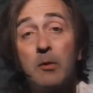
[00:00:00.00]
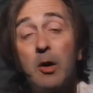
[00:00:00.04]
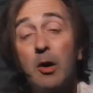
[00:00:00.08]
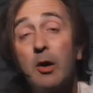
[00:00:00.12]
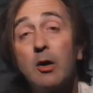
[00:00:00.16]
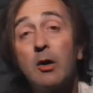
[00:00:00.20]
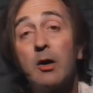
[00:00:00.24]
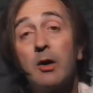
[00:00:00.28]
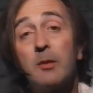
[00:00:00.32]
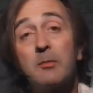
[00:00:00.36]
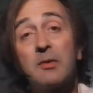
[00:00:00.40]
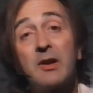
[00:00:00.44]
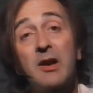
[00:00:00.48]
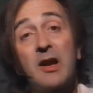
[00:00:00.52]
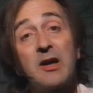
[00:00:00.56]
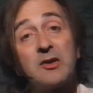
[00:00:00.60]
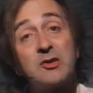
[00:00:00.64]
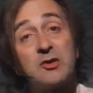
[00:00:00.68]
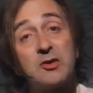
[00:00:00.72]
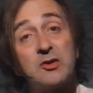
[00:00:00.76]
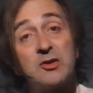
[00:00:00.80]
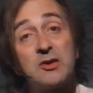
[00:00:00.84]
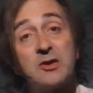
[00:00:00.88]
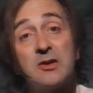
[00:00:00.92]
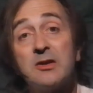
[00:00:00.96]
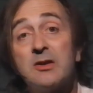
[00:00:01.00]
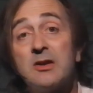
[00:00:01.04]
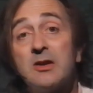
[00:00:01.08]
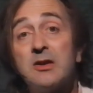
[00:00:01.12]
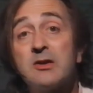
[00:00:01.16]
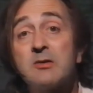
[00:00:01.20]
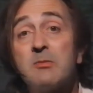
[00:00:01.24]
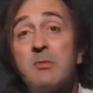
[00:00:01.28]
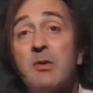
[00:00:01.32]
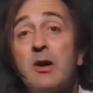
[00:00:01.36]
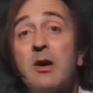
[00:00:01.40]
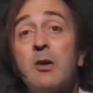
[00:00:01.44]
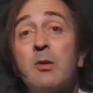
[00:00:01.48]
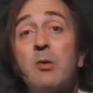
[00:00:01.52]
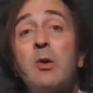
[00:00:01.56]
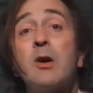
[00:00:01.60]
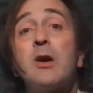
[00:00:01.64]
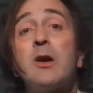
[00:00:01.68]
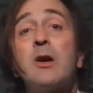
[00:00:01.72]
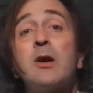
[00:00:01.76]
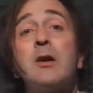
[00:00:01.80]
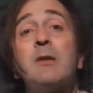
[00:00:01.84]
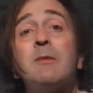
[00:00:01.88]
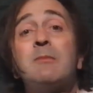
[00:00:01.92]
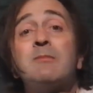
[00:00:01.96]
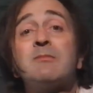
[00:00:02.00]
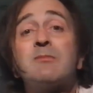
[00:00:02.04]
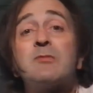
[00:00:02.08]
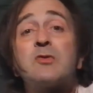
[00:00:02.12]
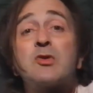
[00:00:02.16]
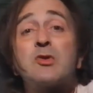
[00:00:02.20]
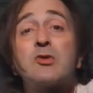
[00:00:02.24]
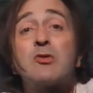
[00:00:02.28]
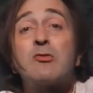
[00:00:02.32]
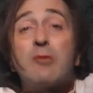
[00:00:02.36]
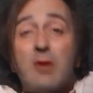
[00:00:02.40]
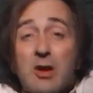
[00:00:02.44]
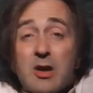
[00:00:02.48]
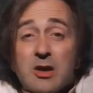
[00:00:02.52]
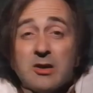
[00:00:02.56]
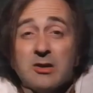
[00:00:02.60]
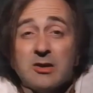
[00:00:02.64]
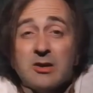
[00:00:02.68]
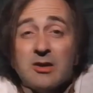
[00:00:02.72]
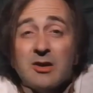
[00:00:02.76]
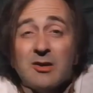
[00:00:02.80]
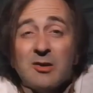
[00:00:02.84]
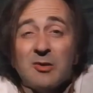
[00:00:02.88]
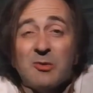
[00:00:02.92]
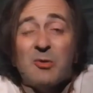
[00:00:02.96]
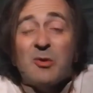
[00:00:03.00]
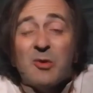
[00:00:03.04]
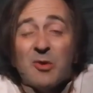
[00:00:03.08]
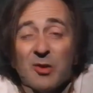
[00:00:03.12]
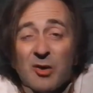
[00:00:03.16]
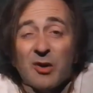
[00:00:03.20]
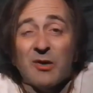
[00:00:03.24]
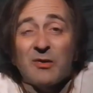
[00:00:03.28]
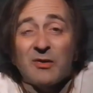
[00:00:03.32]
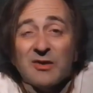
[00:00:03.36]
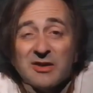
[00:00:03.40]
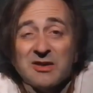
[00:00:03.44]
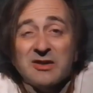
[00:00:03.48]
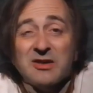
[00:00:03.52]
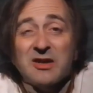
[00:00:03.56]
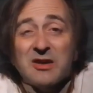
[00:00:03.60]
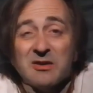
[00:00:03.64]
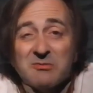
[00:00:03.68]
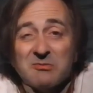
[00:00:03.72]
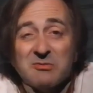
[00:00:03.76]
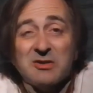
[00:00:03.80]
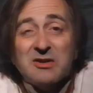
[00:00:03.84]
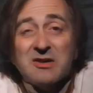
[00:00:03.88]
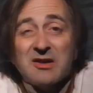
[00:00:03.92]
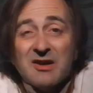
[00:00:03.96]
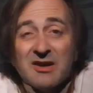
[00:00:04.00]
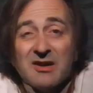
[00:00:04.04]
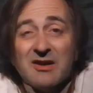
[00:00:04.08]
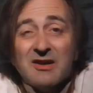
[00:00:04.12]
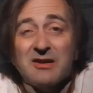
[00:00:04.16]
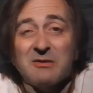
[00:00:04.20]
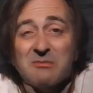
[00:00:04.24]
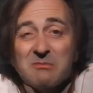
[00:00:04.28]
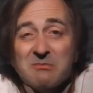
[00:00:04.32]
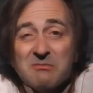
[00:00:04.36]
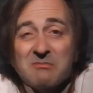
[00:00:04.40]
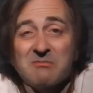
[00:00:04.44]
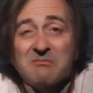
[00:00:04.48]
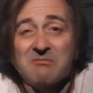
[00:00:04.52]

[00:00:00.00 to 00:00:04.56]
Oh, I'm glad you see things my way. It's great to know we're all on the same side.